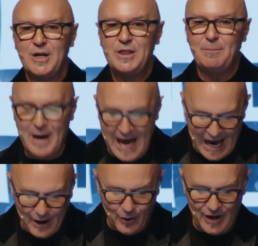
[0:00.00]
the
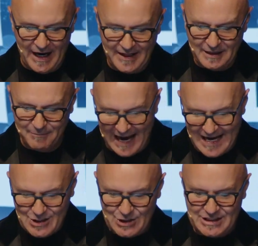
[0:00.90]
power and the
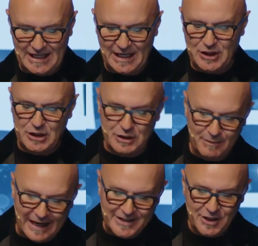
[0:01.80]
majesty and the
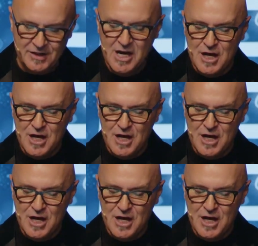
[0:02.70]
dominion